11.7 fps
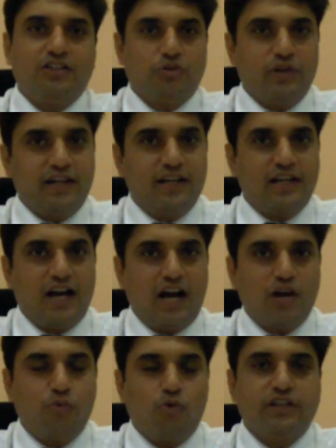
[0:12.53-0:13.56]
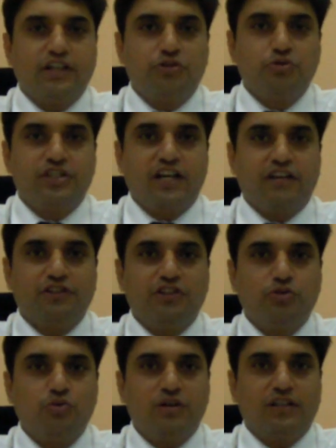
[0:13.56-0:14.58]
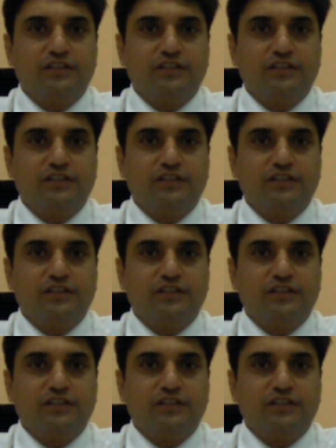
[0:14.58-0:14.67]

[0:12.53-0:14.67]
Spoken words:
Today, I wanted to share with you